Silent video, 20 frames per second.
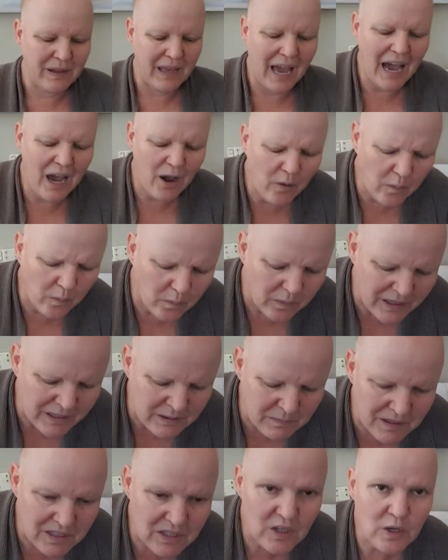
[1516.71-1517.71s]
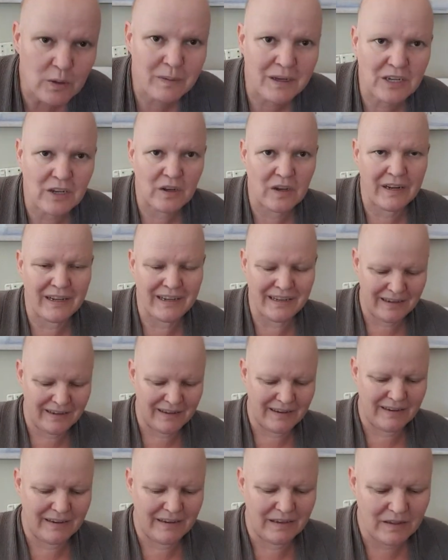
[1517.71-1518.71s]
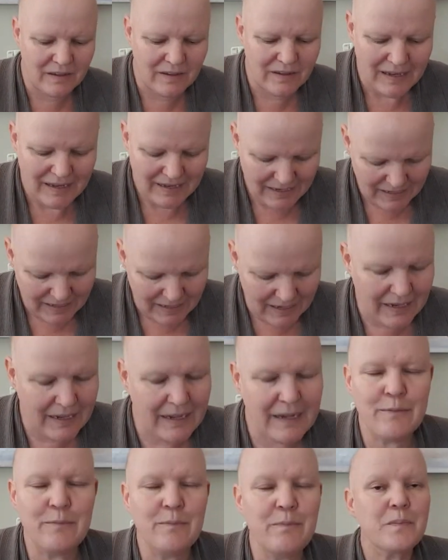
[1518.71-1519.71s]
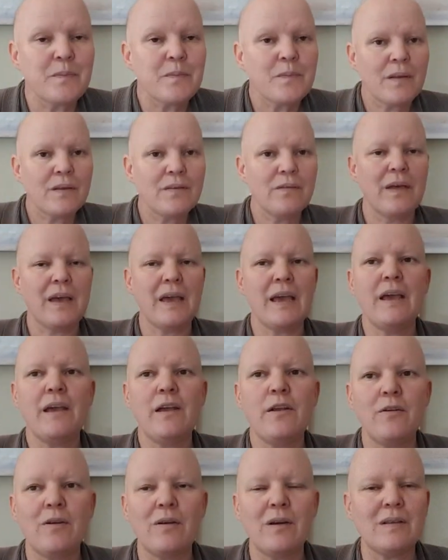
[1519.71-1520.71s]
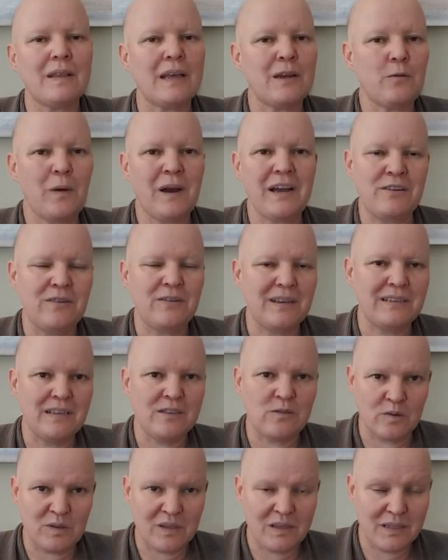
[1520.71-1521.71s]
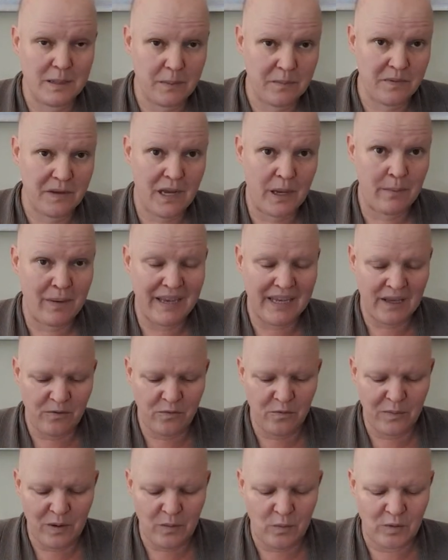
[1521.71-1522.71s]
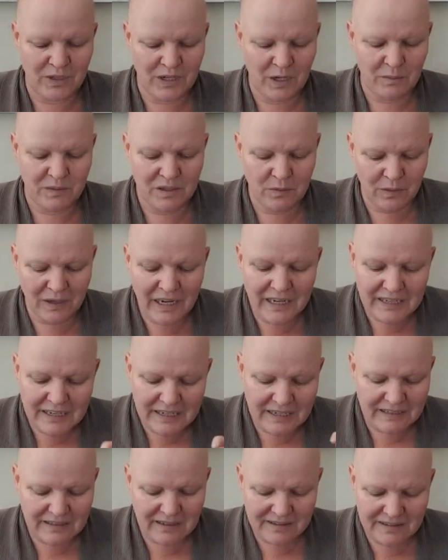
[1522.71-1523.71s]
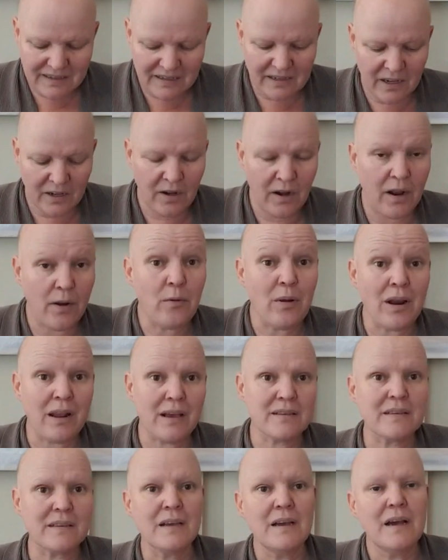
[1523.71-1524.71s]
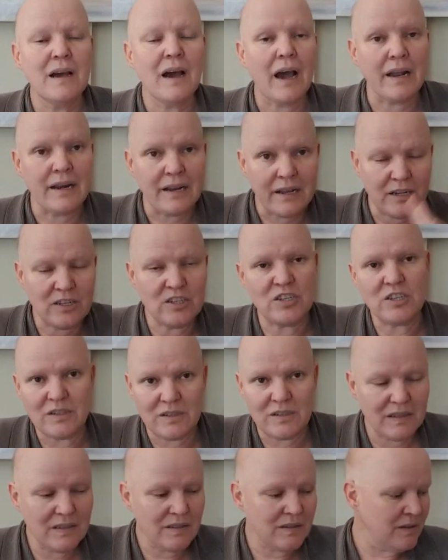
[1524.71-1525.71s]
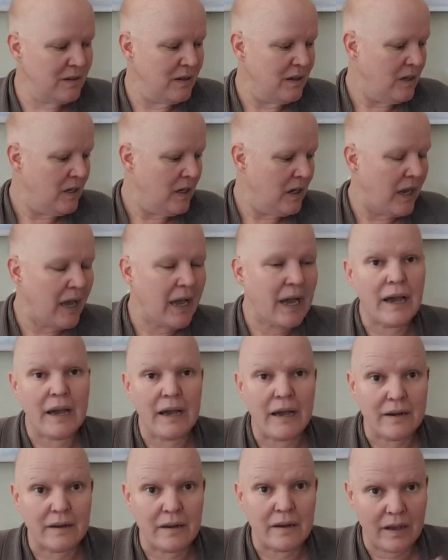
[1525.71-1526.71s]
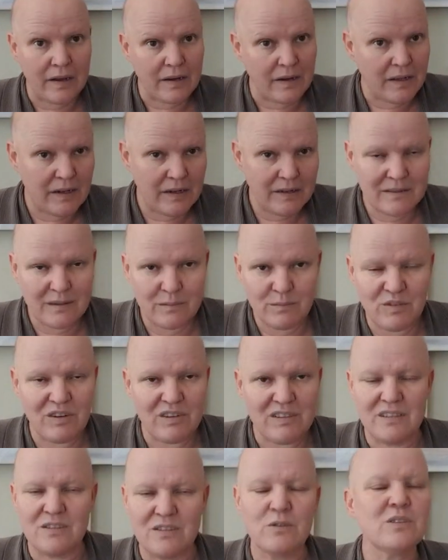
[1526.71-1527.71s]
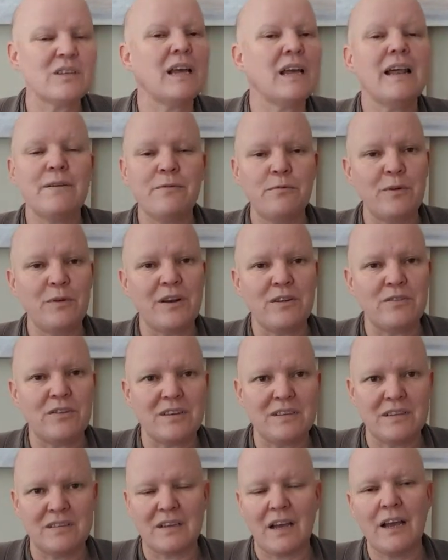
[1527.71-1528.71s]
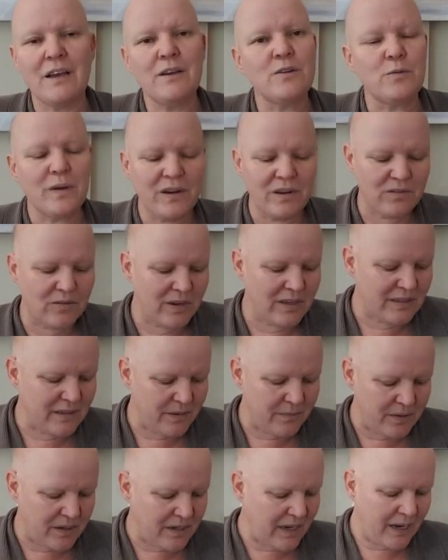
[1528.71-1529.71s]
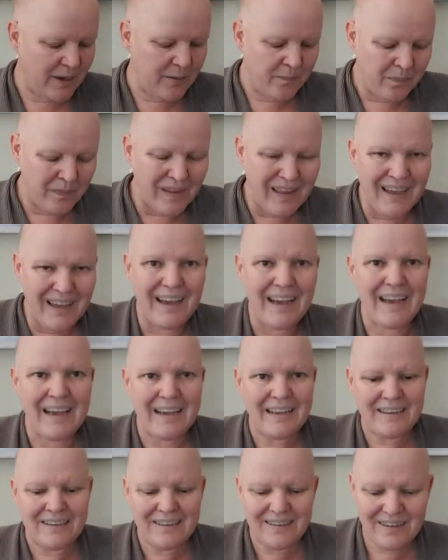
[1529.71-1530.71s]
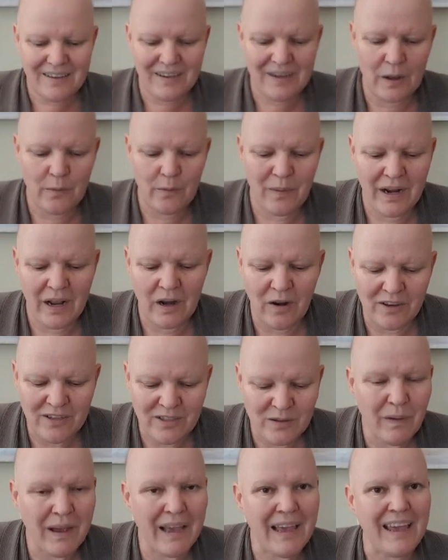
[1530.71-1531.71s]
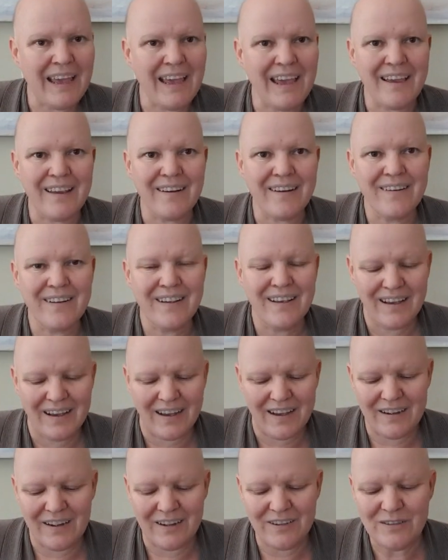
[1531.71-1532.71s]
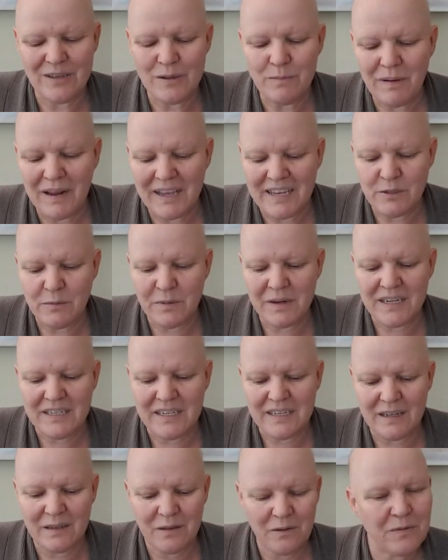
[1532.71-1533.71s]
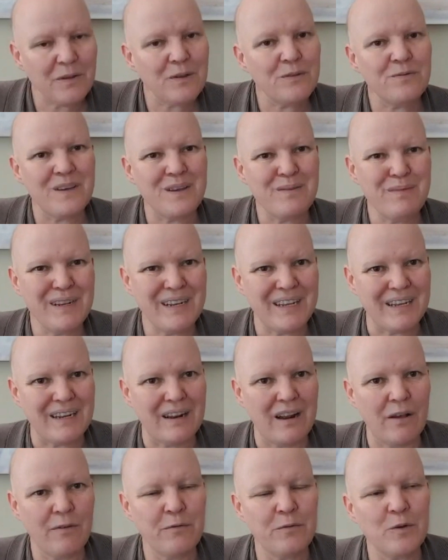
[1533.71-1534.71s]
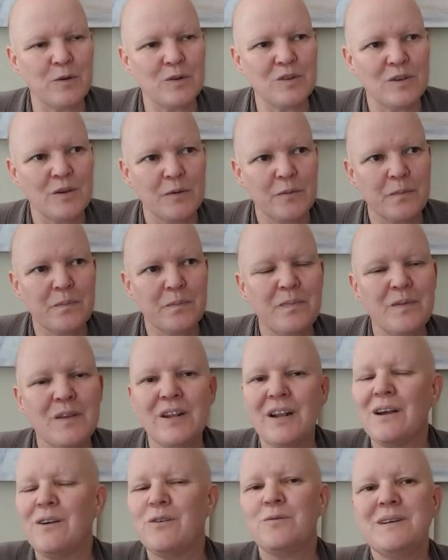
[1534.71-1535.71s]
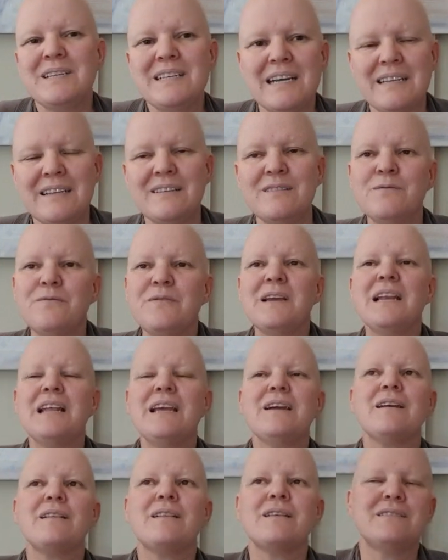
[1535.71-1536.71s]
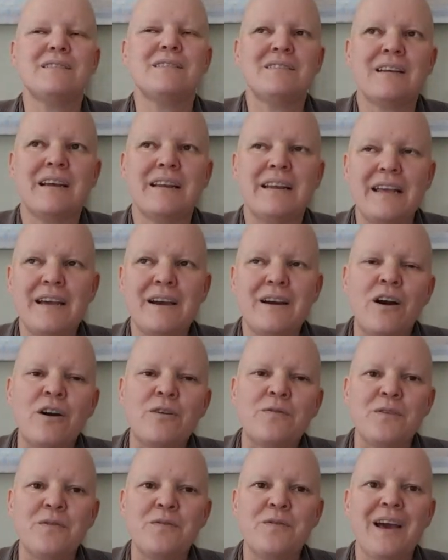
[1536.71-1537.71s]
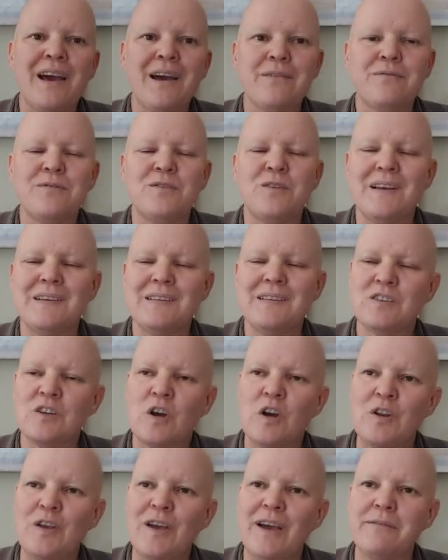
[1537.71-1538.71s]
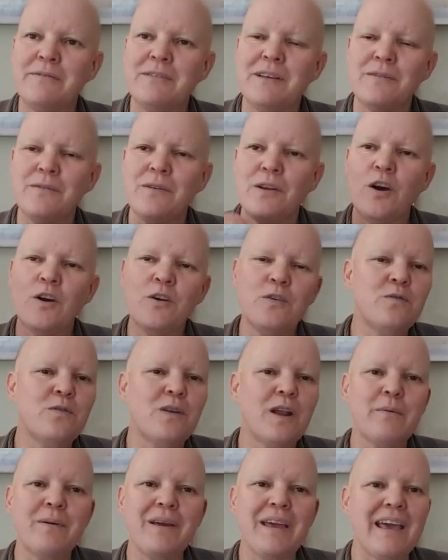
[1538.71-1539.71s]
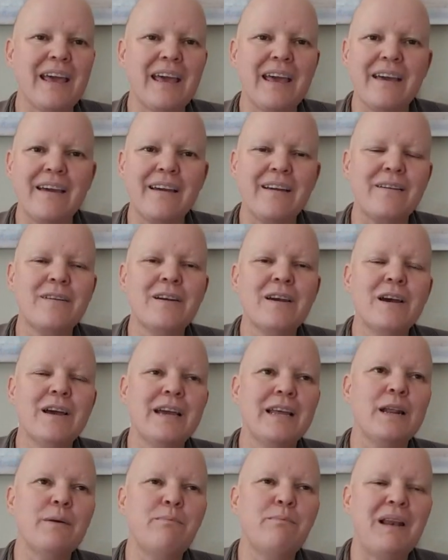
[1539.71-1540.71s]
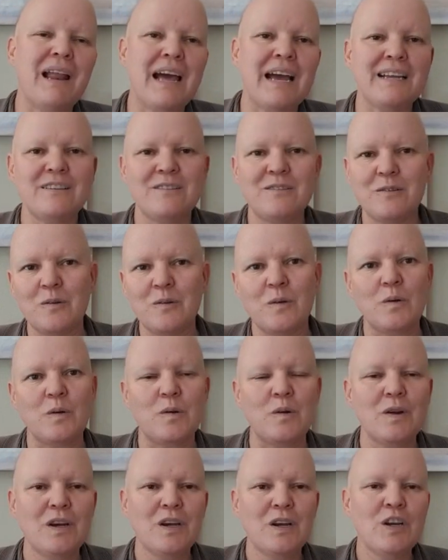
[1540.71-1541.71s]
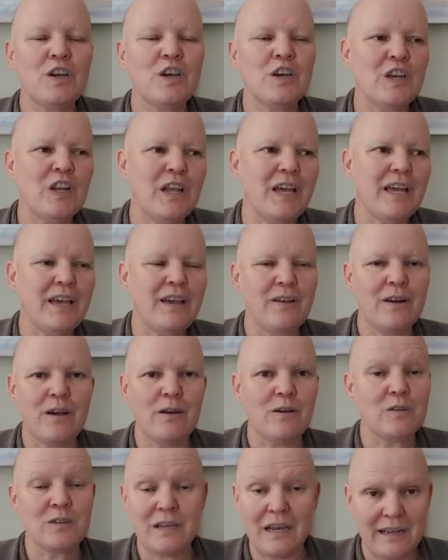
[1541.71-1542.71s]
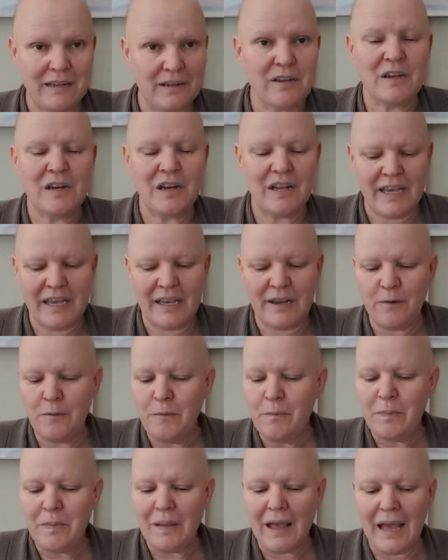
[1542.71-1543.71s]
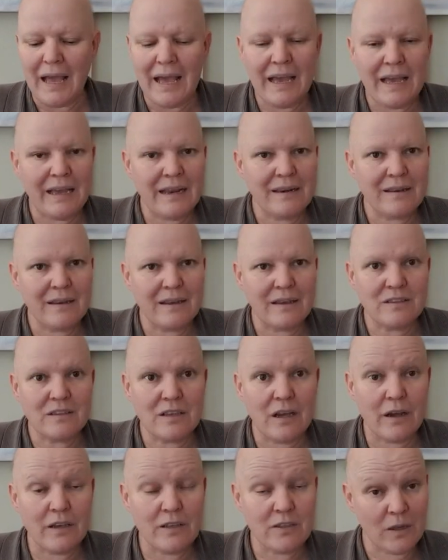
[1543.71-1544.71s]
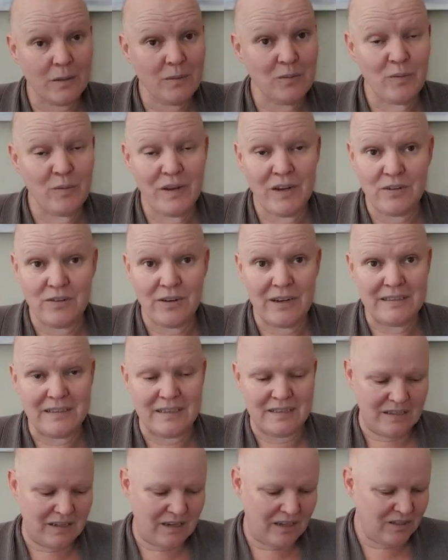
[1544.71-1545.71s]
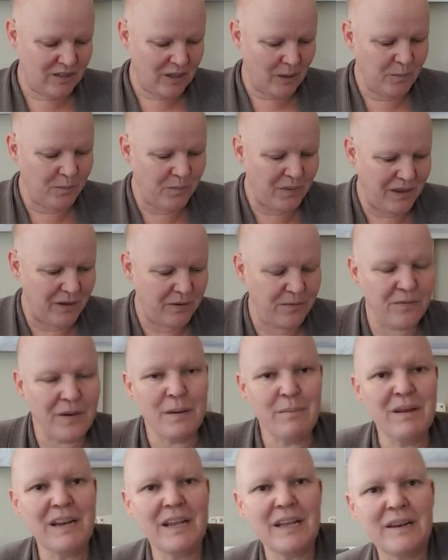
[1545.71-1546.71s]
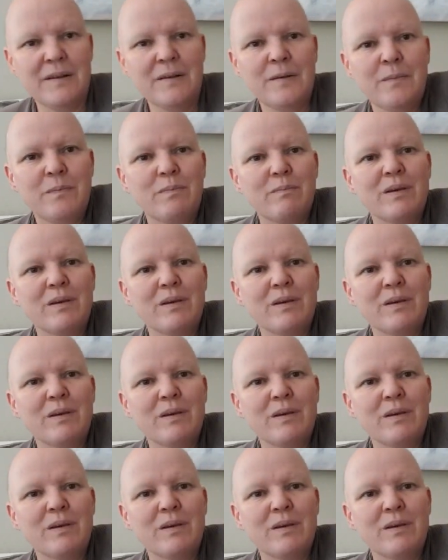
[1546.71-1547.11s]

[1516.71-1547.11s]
Ow, it's my toe, my darling. That white dress is also something I'm making for my wardrobe. So what I did is I sat down and I realized I needed jerseys and I needed some dresses because I love wearing dresses. I could wear a dress every day. And you know, when I lost my hair, I got to a place where I didn't feel feminine, and I thought, you know, I always had this feeling, this idea of if you have dresses on, you have to have long flowy hair, you know, plait or curly, you know, because I had curly hair. And so I stopped wearing dresses and I stopped being feminine.